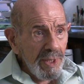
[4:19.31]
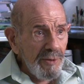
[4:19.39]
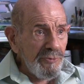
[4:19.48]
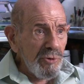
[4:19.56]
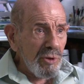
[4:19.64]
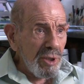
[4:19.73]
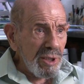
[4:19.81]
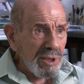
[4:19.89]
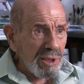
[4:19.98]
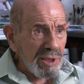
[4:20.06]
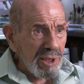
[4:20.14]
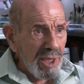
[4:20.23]
If you're head
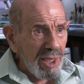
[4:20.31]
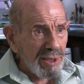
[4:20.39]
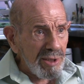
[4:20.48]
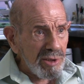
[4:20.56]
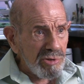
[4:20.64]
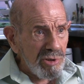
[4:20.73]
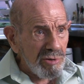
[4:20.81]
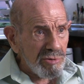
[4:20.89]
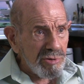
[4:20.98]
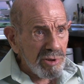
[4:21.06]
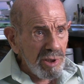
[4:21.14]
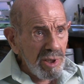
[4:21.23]
of the Catholic
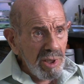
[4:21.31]
Church